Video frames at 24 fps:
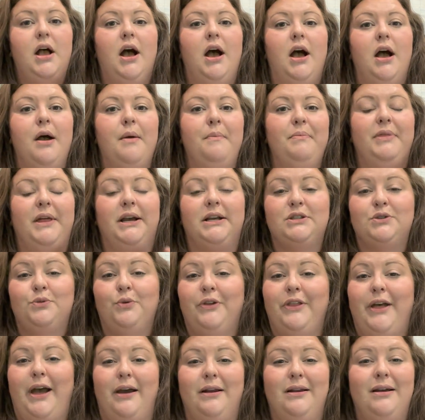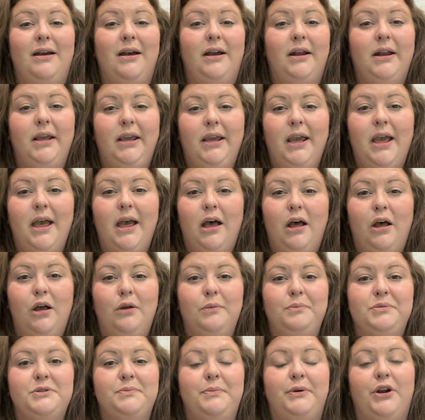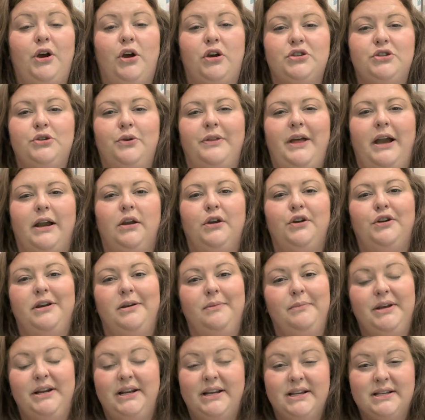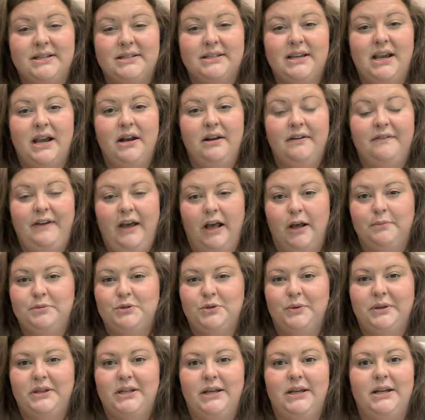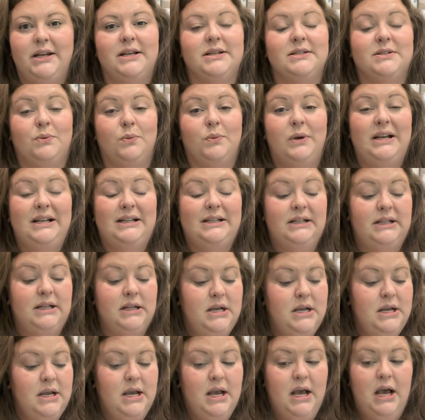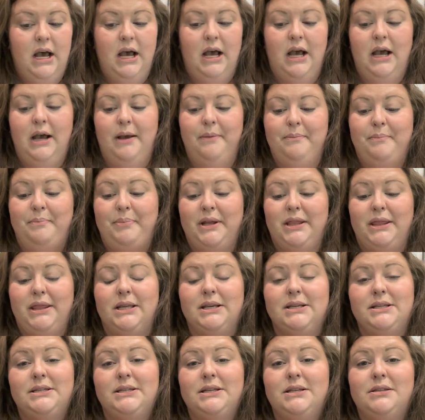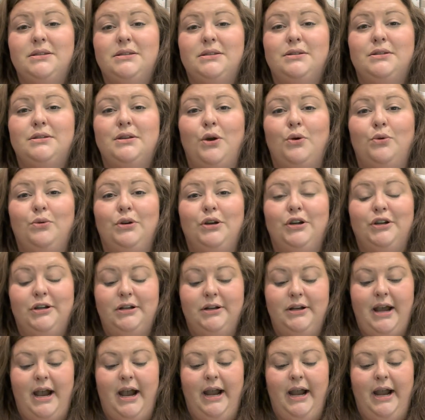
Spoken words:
That's where that honey helps, but also that creaminess kind of helps with it as well. But this is so good.